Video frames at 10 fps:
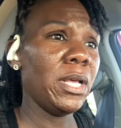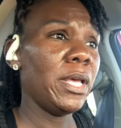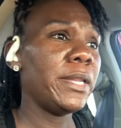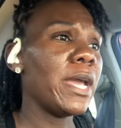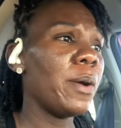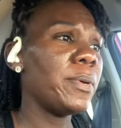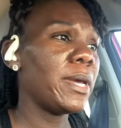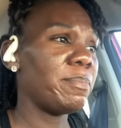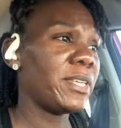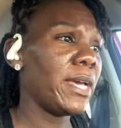now when
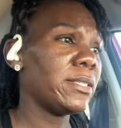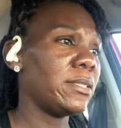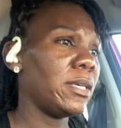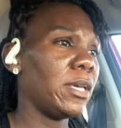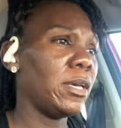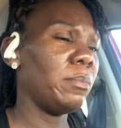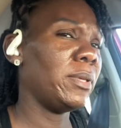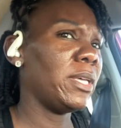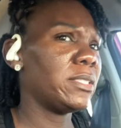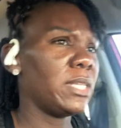I'm texting him,
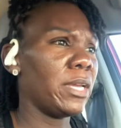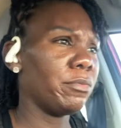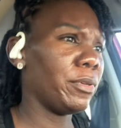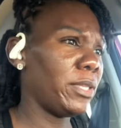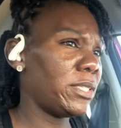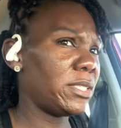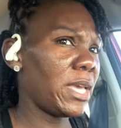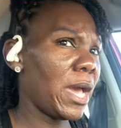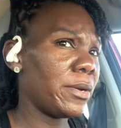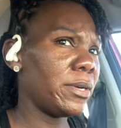it's like really
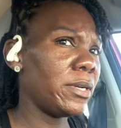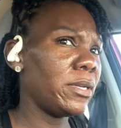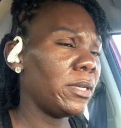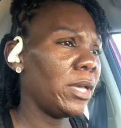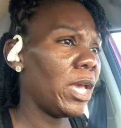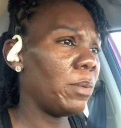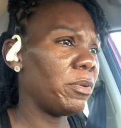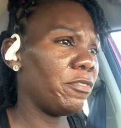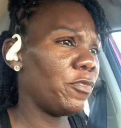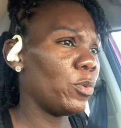scattered. And
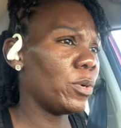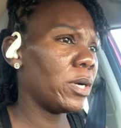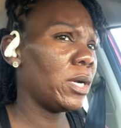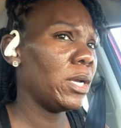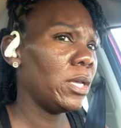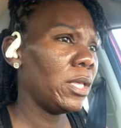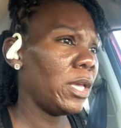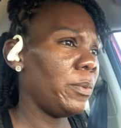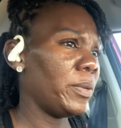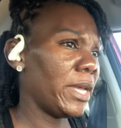before,
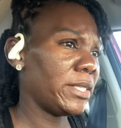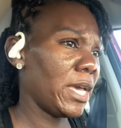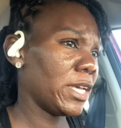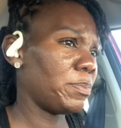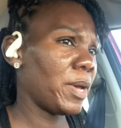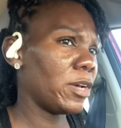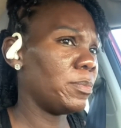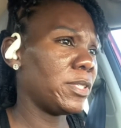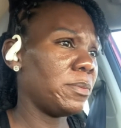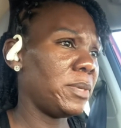he would like text back
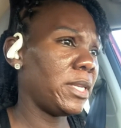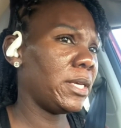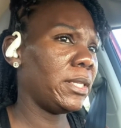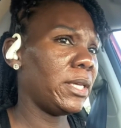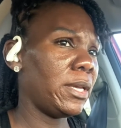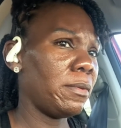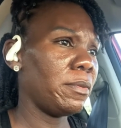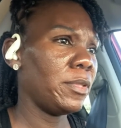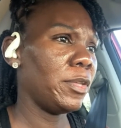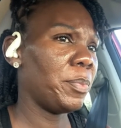almost immediately.
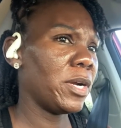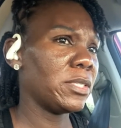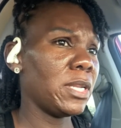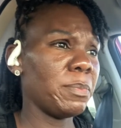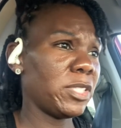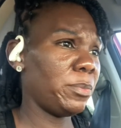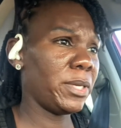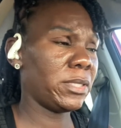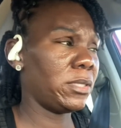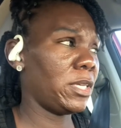The person, I'm assuming
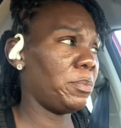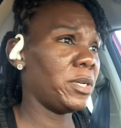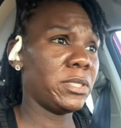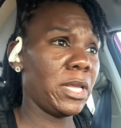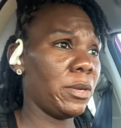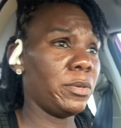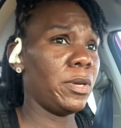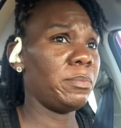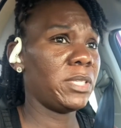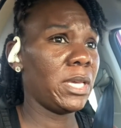it's the same person. I don't know.
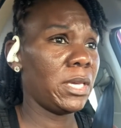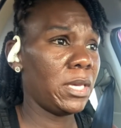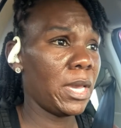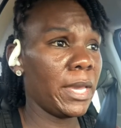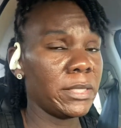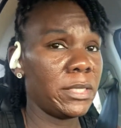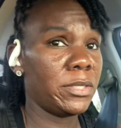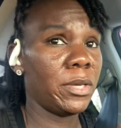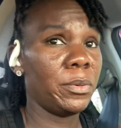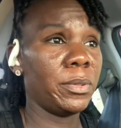I'm saying he, I guess he's
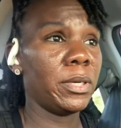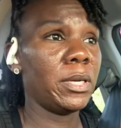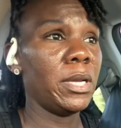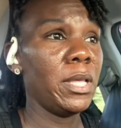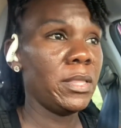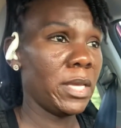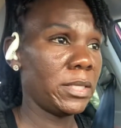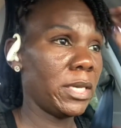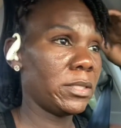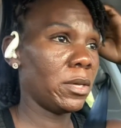the owner that
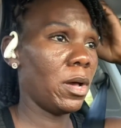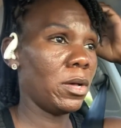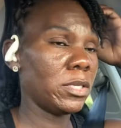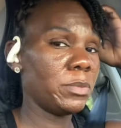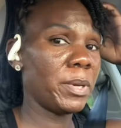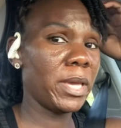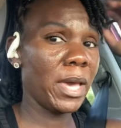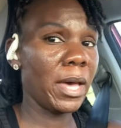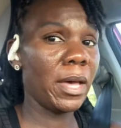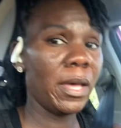takes the calls. But
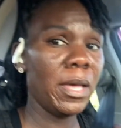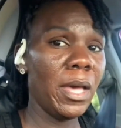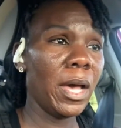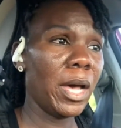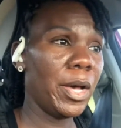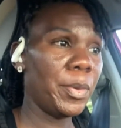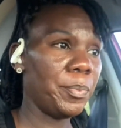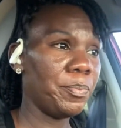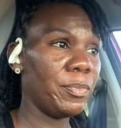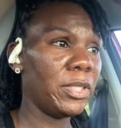yeah,
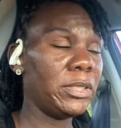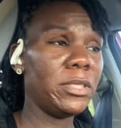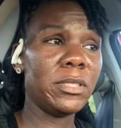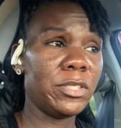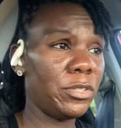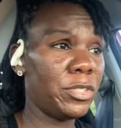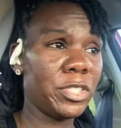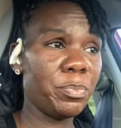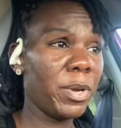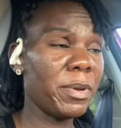um, dude,
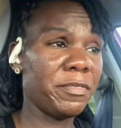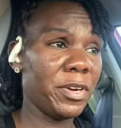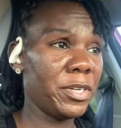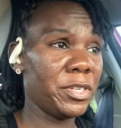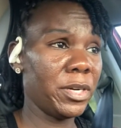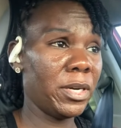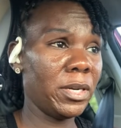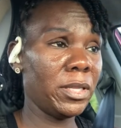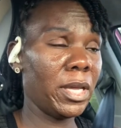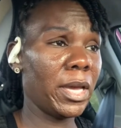just bring my furniture.
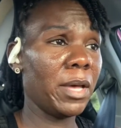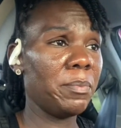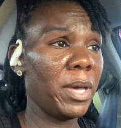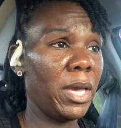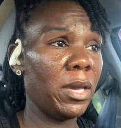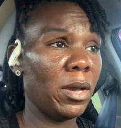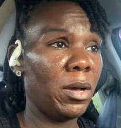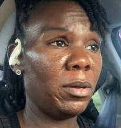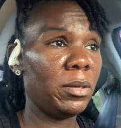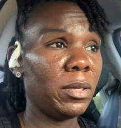Like, I'm paying y'all,